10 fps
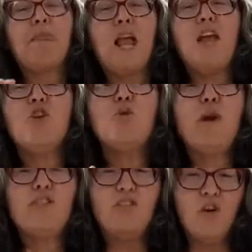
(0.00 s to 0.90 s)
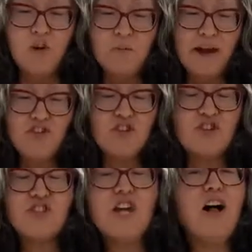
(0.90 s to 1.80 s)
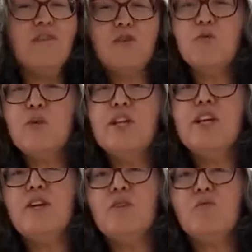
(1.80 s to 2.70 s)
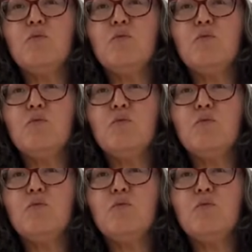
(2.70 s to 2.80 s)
and you ate the whole batch yourself, you really